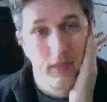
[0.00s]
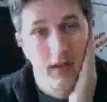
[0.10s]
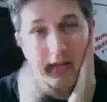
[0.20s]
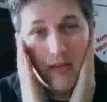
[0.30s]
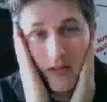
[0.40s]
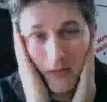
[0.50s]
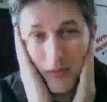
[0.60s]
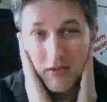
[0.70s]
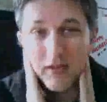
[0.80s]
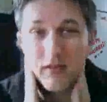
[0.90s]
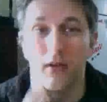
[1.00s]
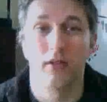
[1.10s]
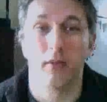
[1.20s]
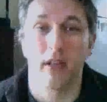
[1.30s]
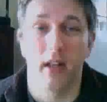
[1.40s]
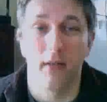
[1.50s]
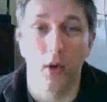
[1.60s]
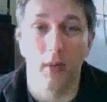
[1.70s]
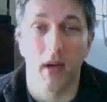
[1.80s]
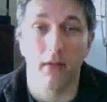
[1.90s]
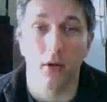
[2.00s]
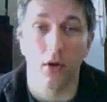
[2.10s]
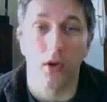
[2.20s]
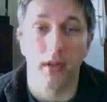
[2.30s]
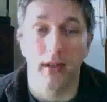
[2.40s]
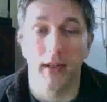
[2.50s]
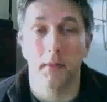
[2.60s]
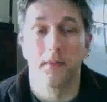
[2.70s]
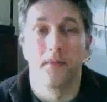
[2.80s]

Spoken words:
Things which ultimately I've known about for a long time.